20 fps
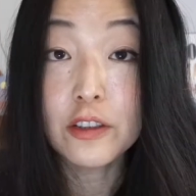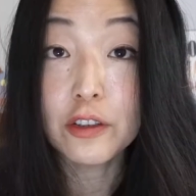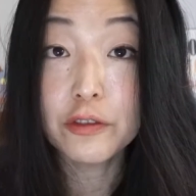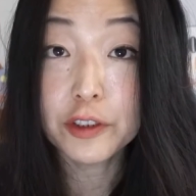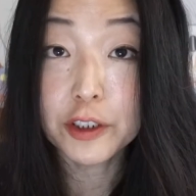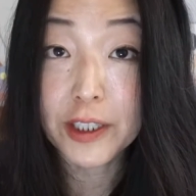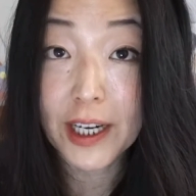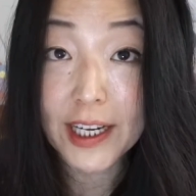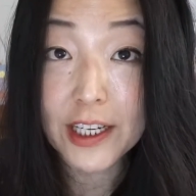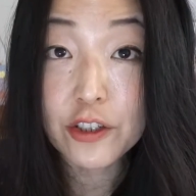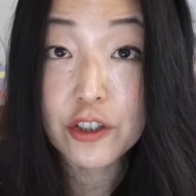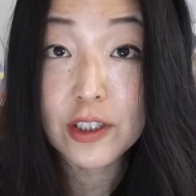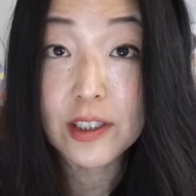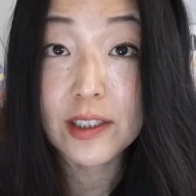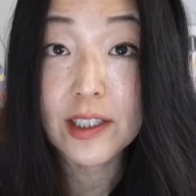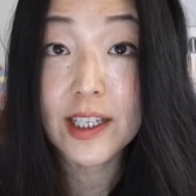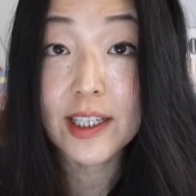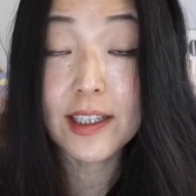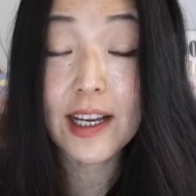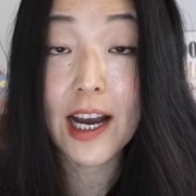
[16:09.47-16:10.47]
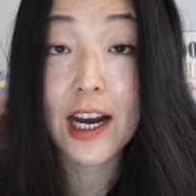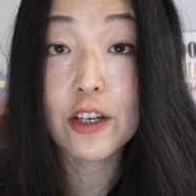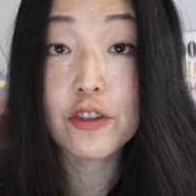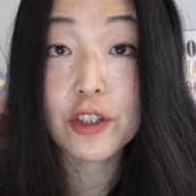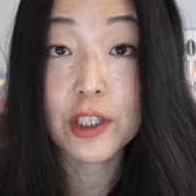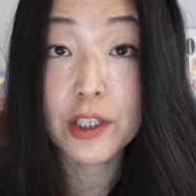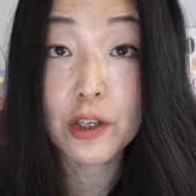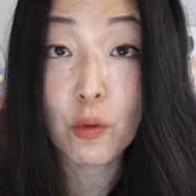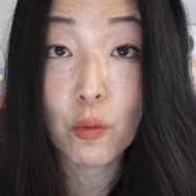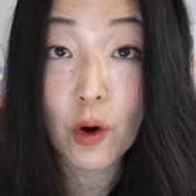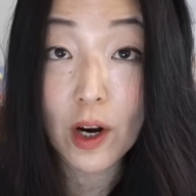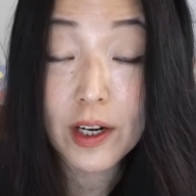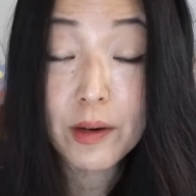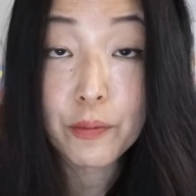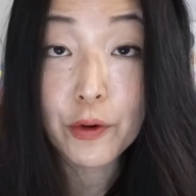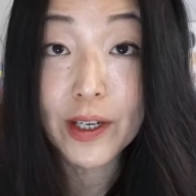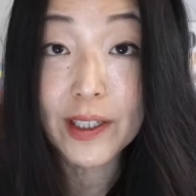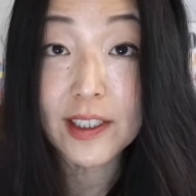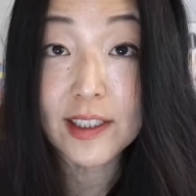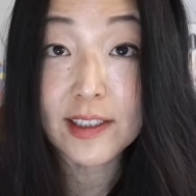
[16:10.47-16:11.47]
if you're anxiously attached and you want to
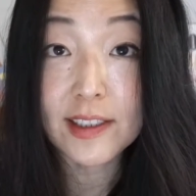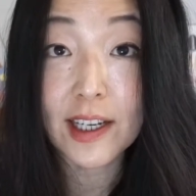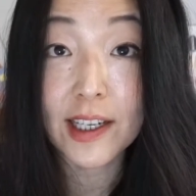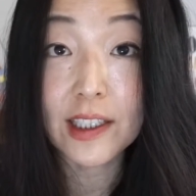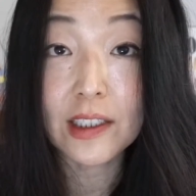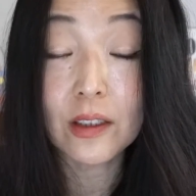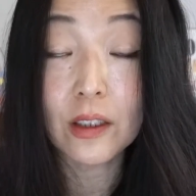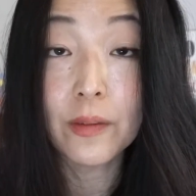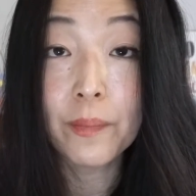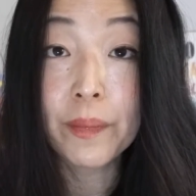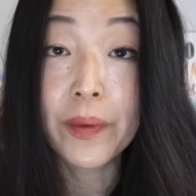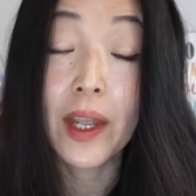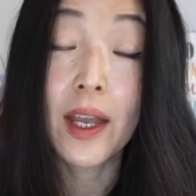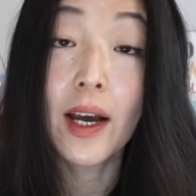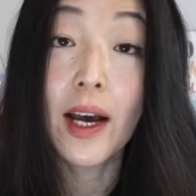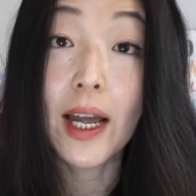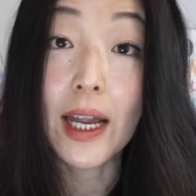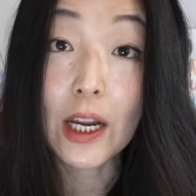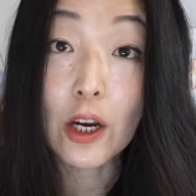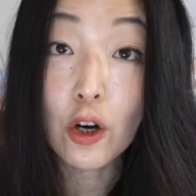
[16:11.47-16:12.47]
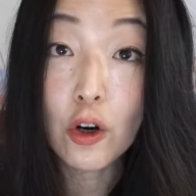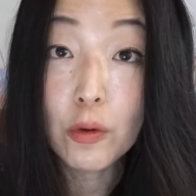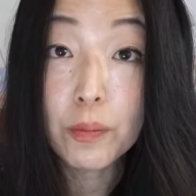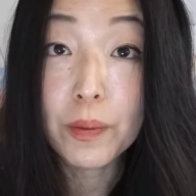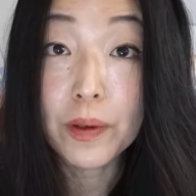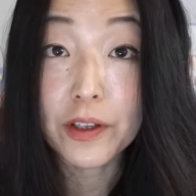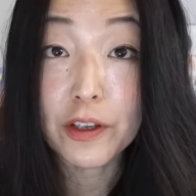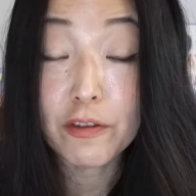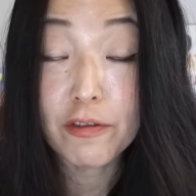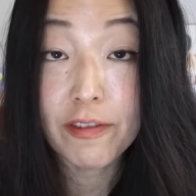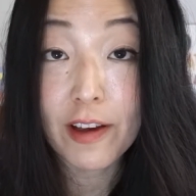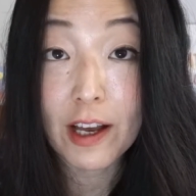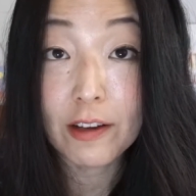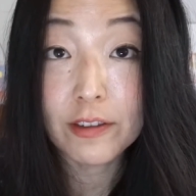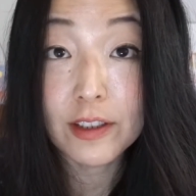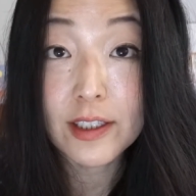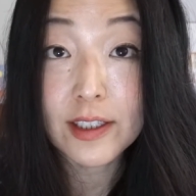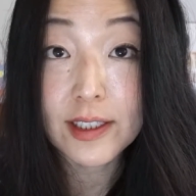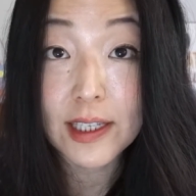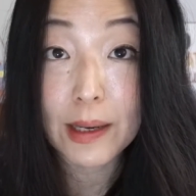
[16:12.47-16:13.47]
break the cycle, I hope you
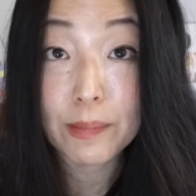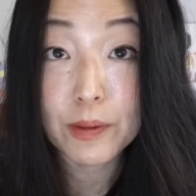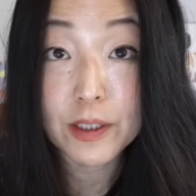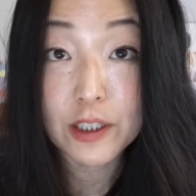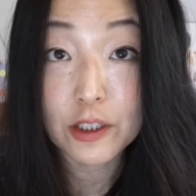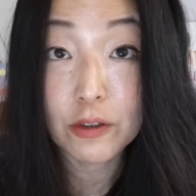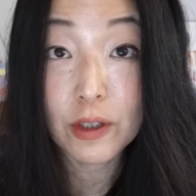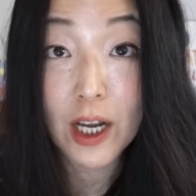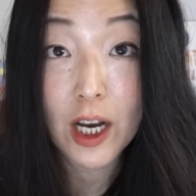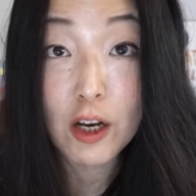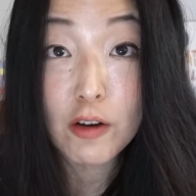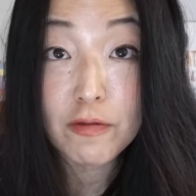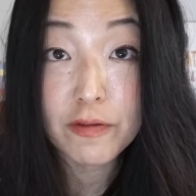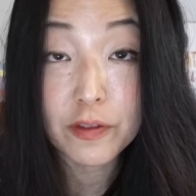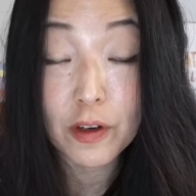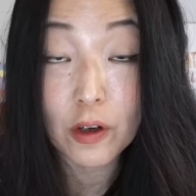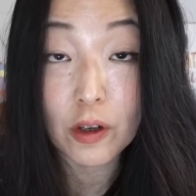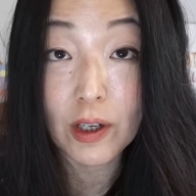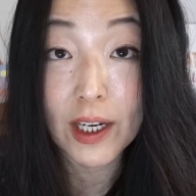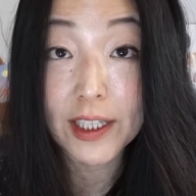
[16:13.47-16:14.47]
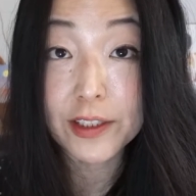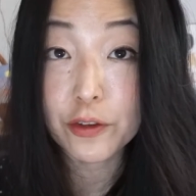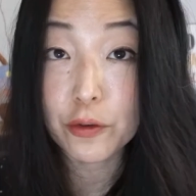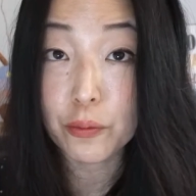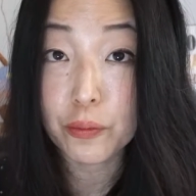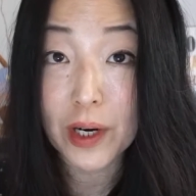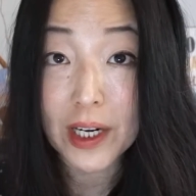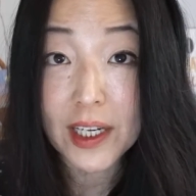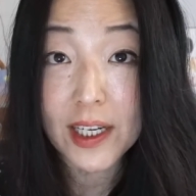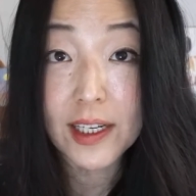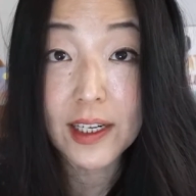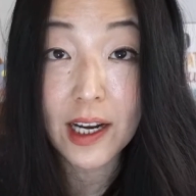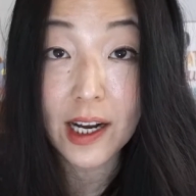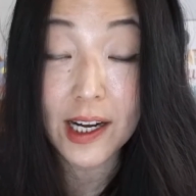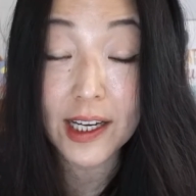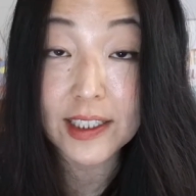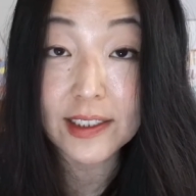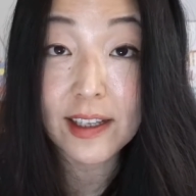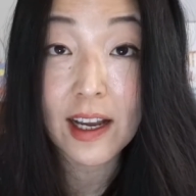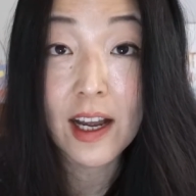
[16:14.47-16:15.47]
found this episode helpful, and to
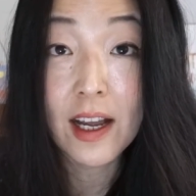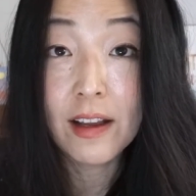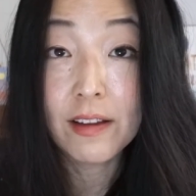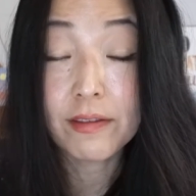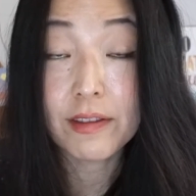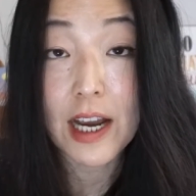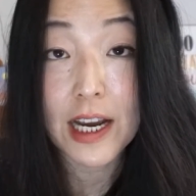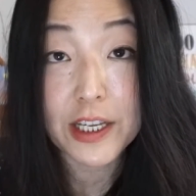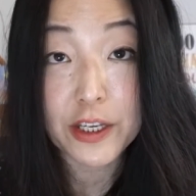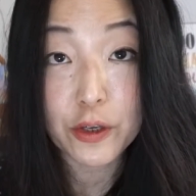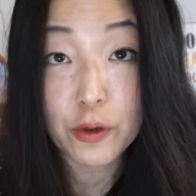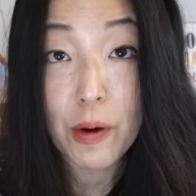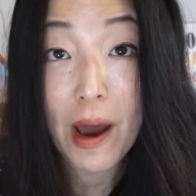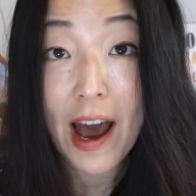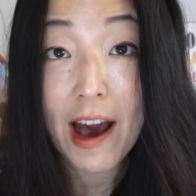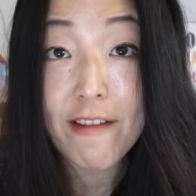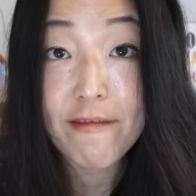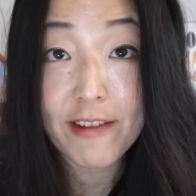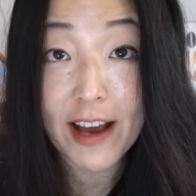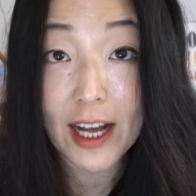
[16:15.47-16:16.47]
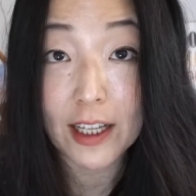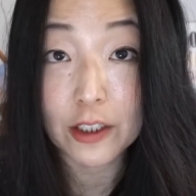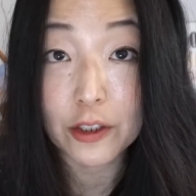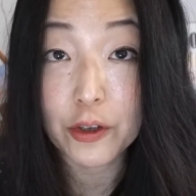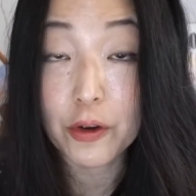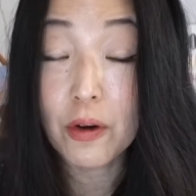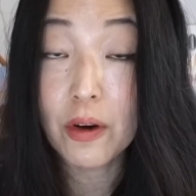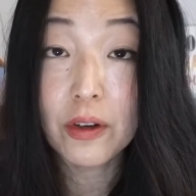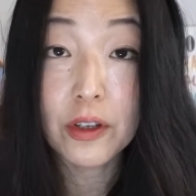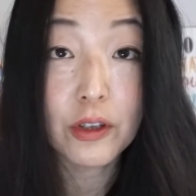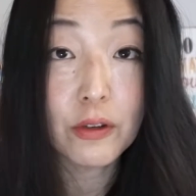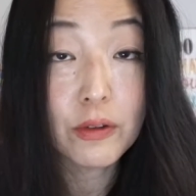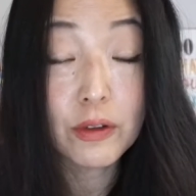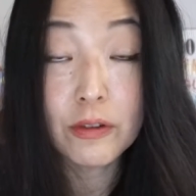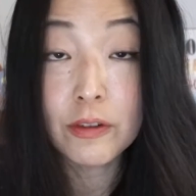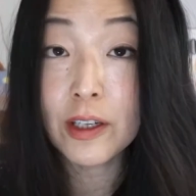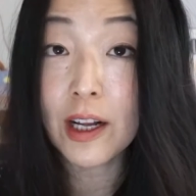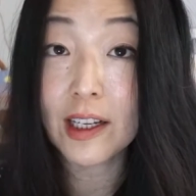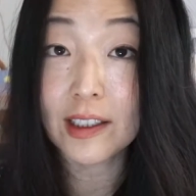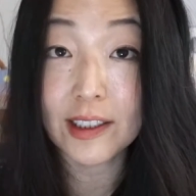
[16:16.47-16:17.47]
recognize that you have value. You
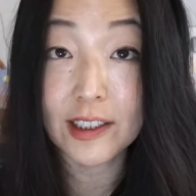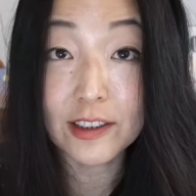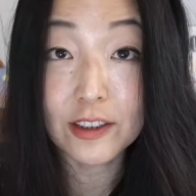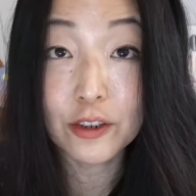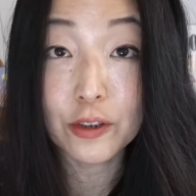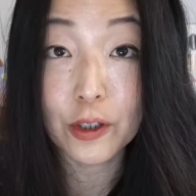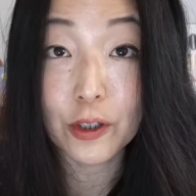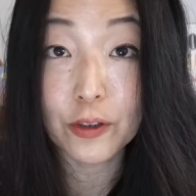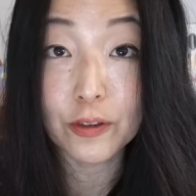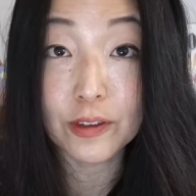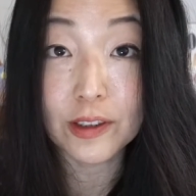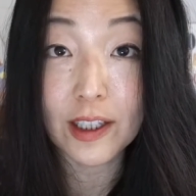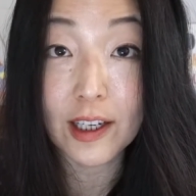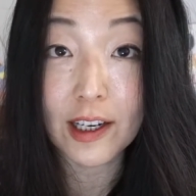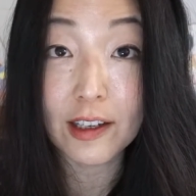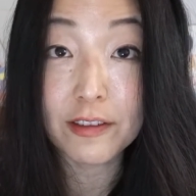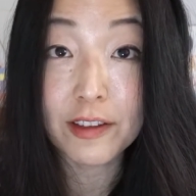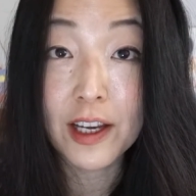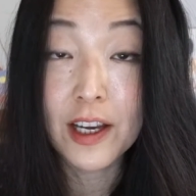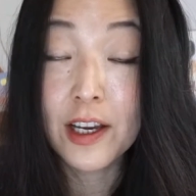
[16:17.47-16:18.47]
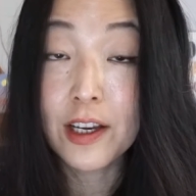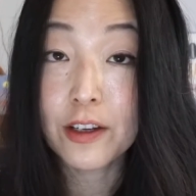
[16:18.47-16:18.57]
do not need to earn love.